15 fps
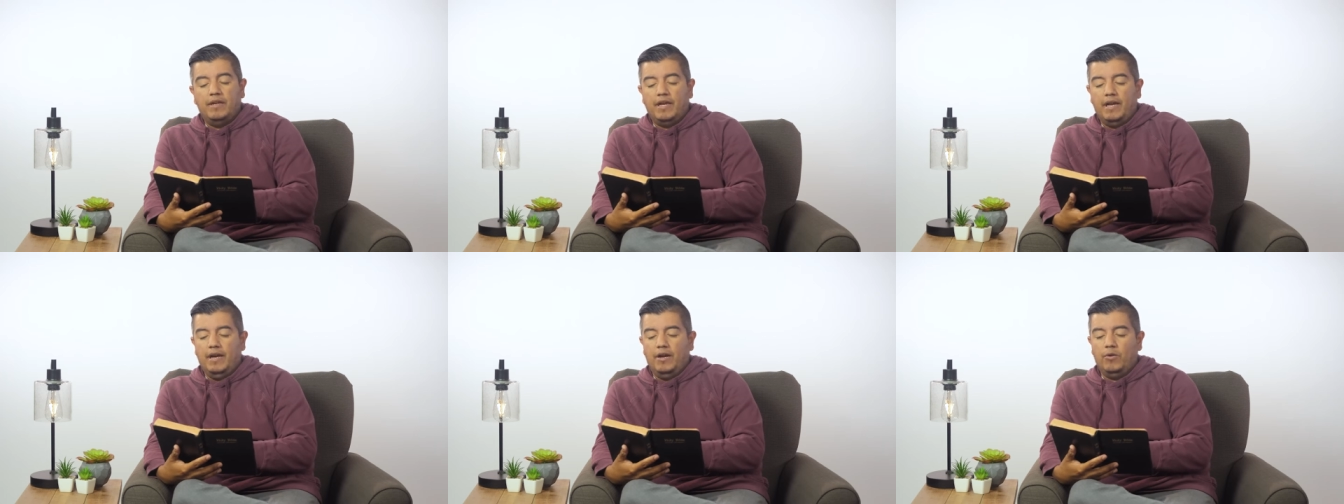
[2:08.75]

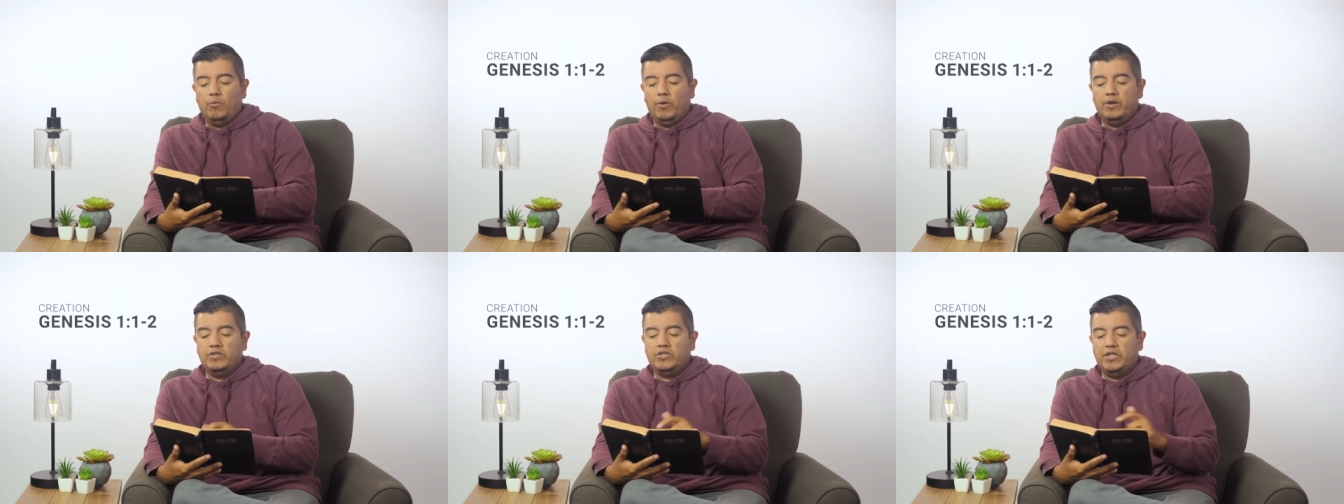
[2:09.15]
uh,
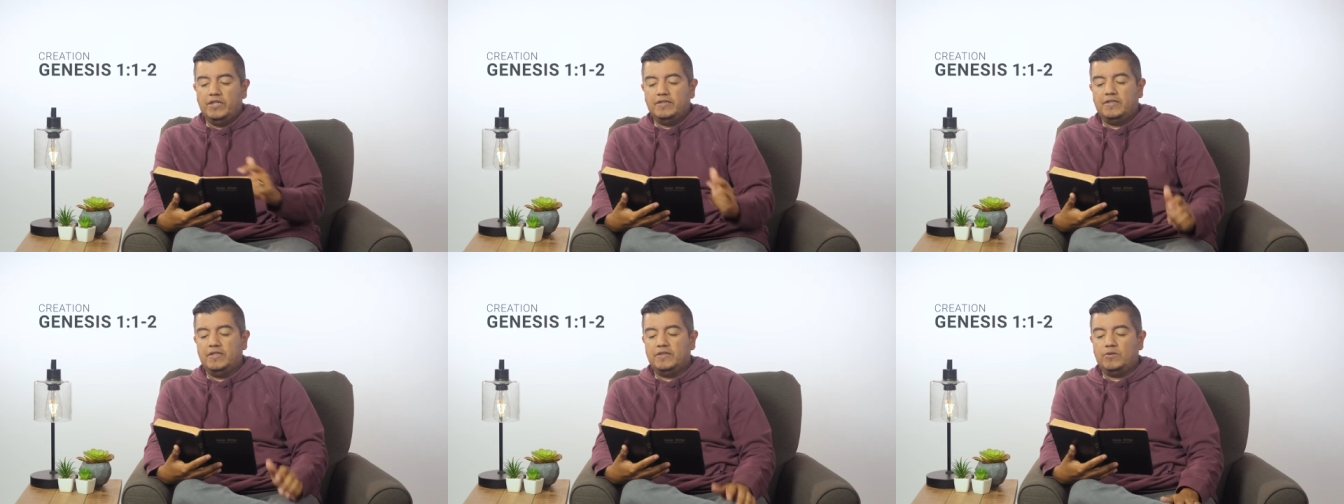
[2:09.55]
where
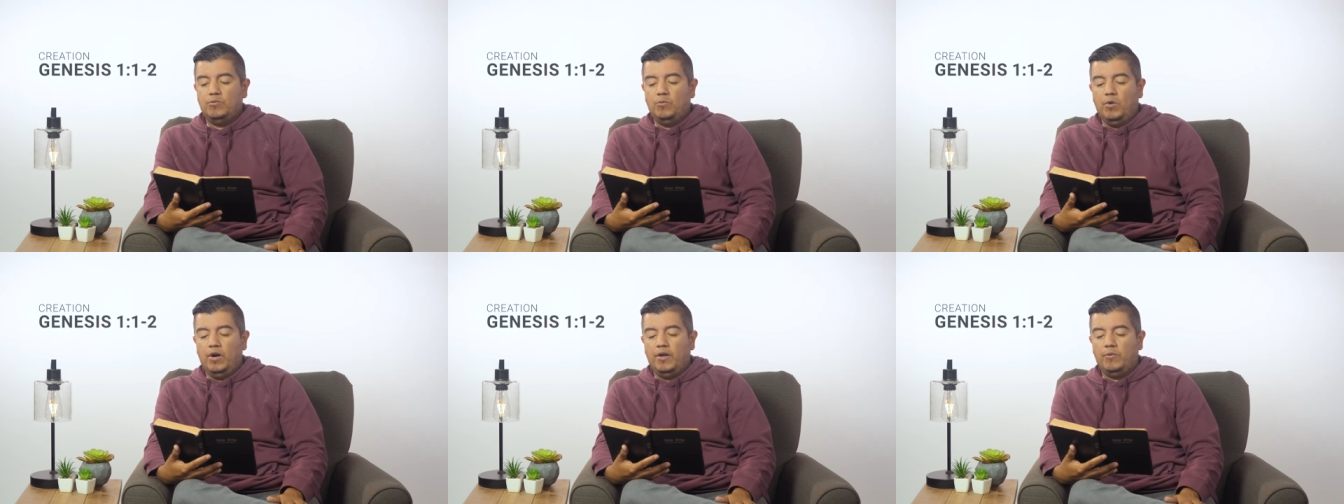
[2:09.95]
Genesis
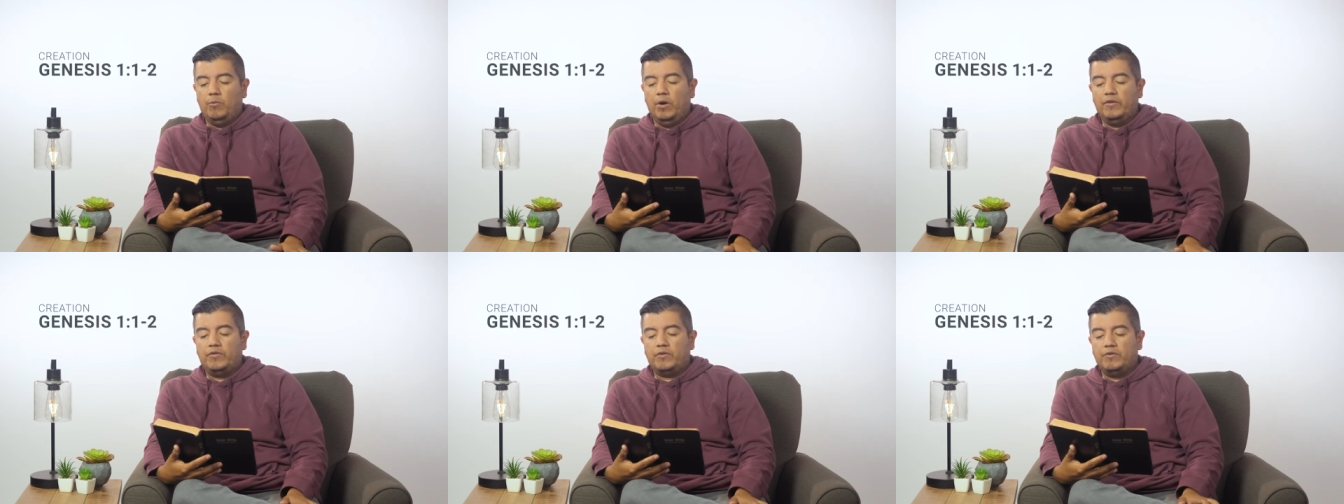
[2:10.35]
1
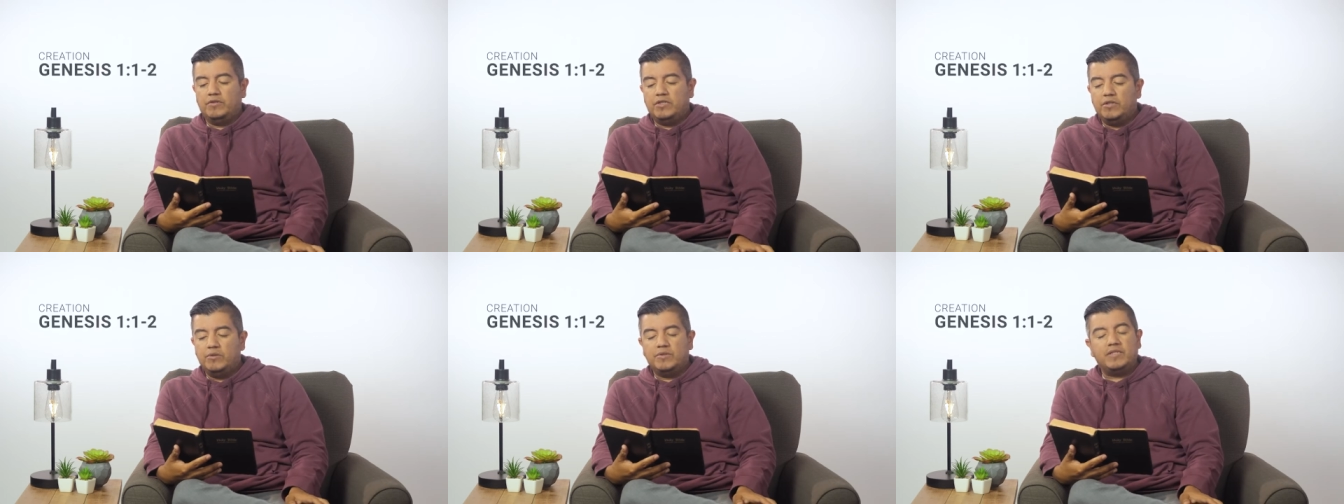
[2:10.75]
1 through
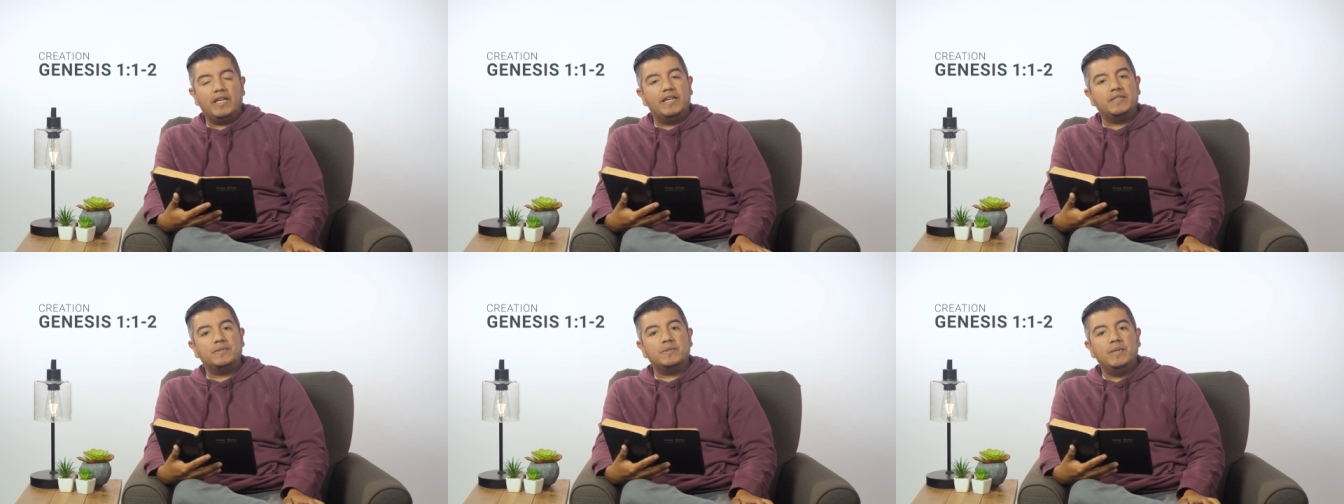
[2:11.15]
2
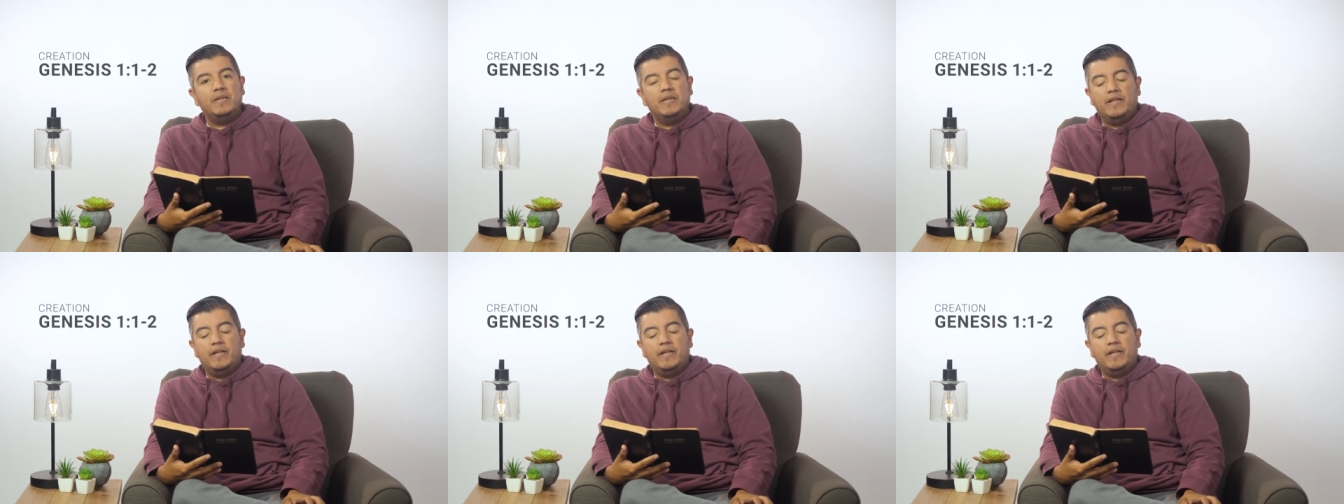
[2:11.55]
says